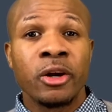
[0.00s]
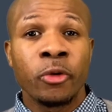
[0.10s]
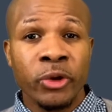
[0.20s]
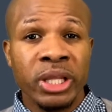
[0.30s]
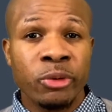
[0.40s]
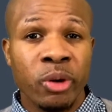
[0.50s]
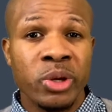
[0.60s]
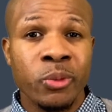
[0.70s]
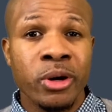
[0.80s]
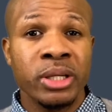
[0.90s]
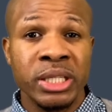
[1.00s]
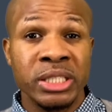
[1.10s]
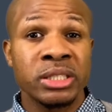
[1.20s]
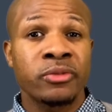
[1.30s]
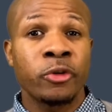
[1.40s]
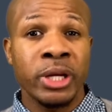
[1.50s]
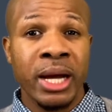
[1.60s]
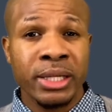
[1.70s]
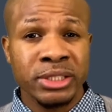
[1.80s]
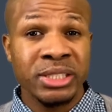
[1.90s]
really what we want is for the
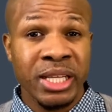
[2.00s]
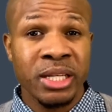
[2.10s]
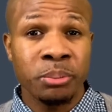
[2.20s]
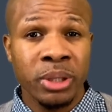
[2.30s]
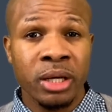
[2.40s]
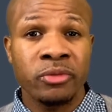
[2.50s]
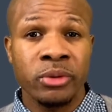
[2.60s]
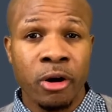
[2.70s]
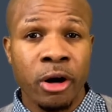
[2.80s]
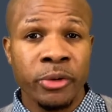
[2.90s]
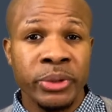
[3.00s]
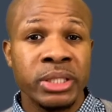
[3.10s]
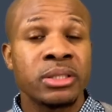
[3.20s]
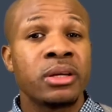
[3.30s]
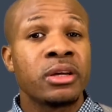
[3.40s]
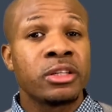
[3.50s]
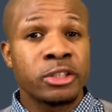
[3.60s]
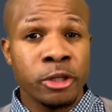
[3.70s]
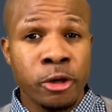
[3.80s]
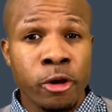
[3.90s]
oxygenated blood from the arteries
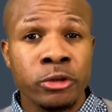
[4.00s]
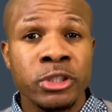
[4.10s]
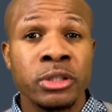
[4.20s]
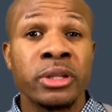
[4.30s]
to go to the